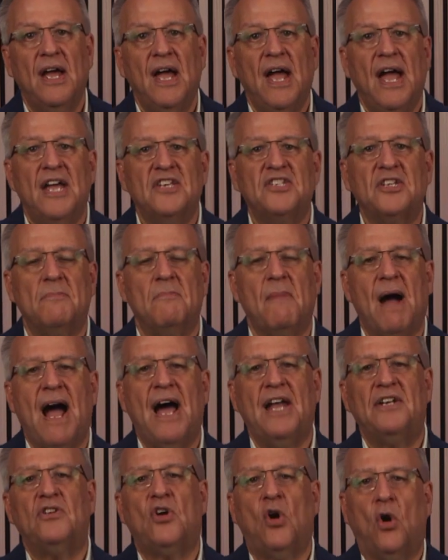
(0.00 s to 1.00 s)
is a
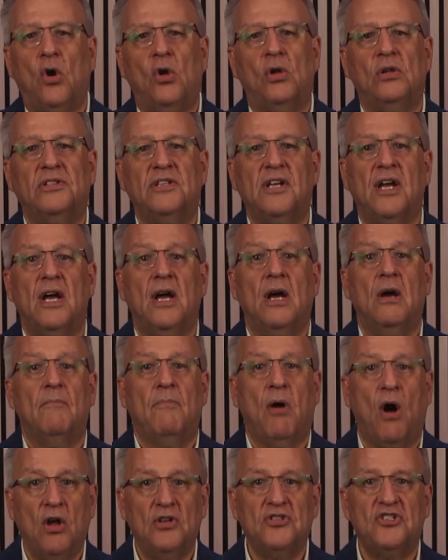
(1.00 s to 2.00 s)
man called
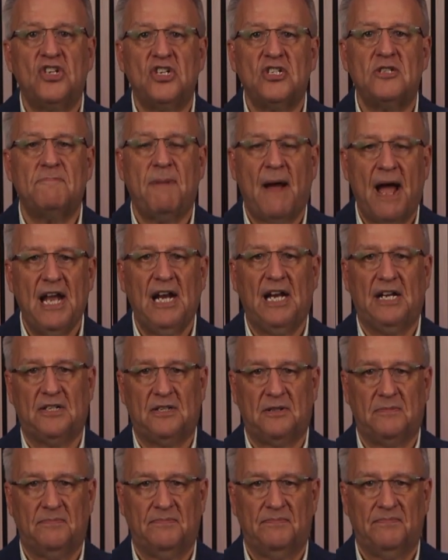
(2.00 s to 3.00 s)
Pontius
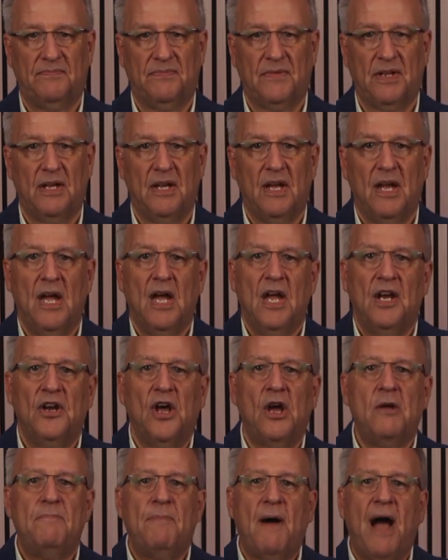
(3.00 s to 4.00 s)
Pilate.
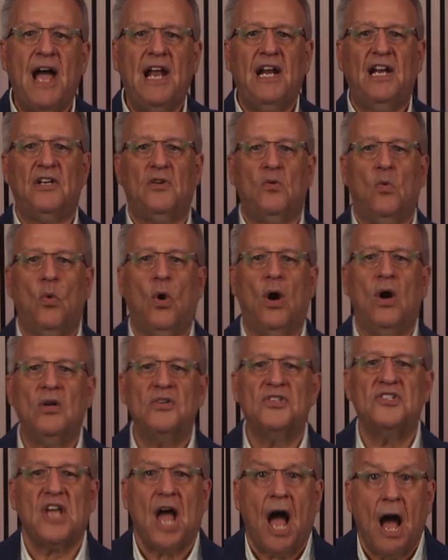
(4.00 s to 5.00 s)
Now, Pilate
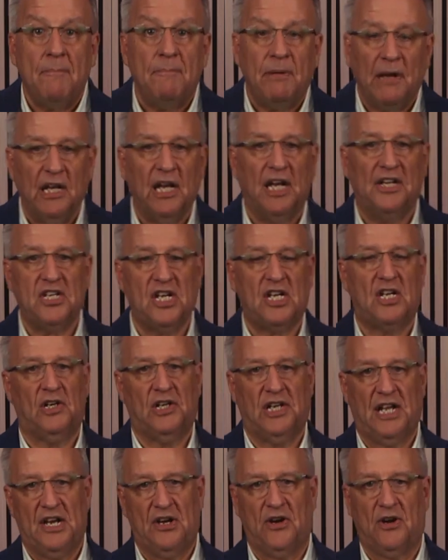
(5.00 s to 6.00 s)
was a political
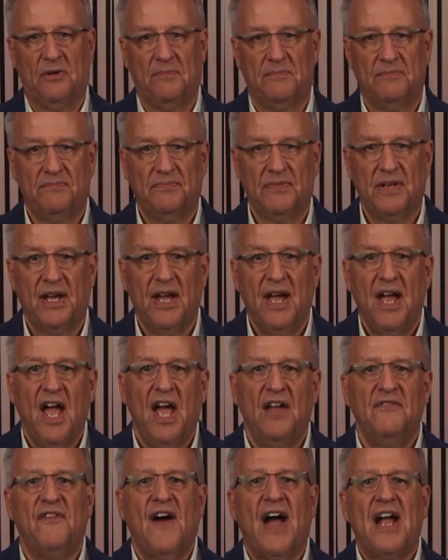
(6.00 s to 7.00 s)
leader.
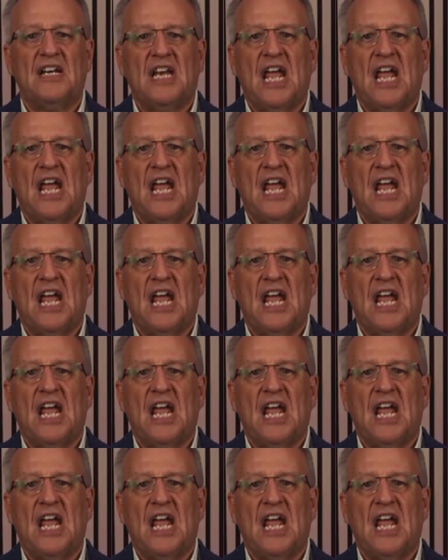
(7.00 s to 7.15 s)
In fact,